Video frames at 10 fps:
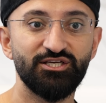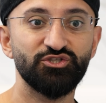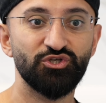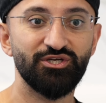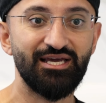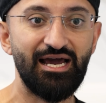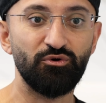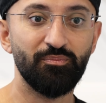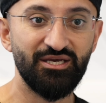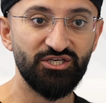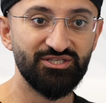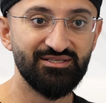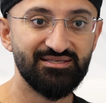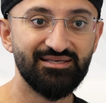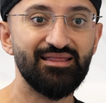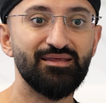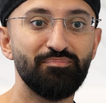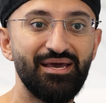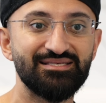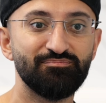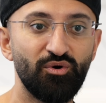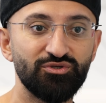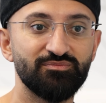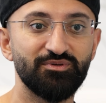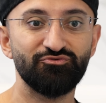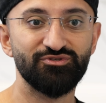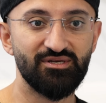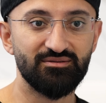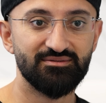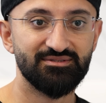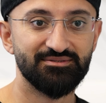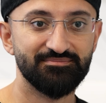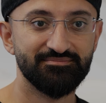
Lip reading: ensuring our patients get the best possible results.